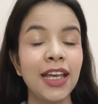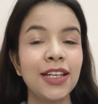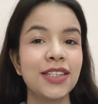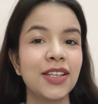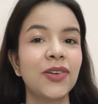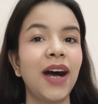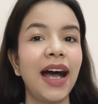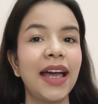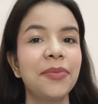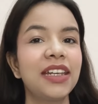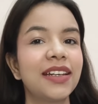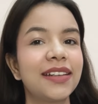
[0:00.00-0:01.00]
So I
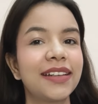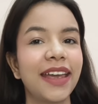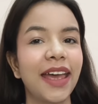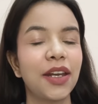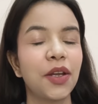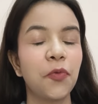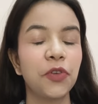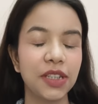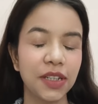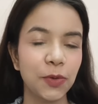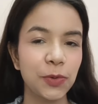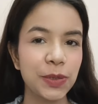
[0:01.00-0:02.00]
am here again with a
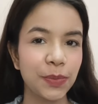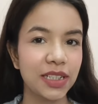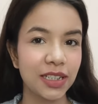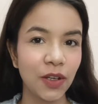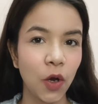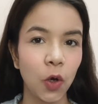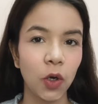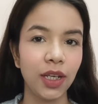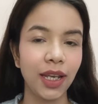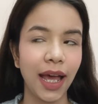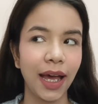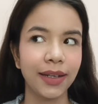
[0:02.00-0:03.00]
new Smytten haul
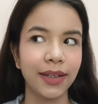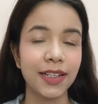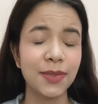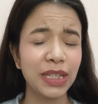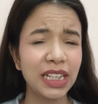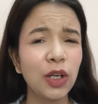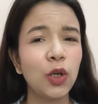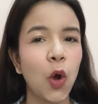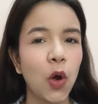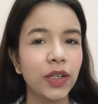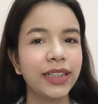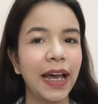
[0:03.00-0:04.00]
and it's been a
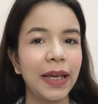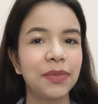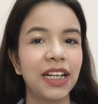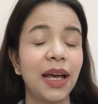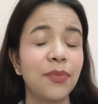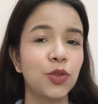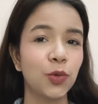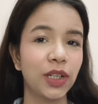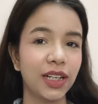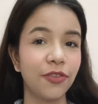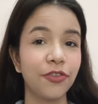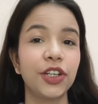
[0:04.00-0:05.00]
long time that I'm
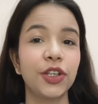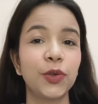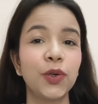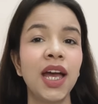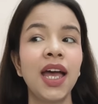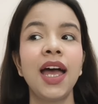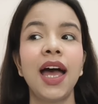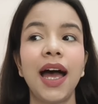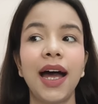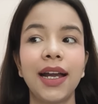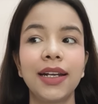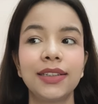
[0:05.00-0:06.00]
shooting a video
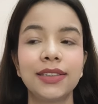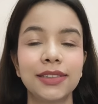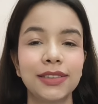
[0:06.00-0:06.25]
and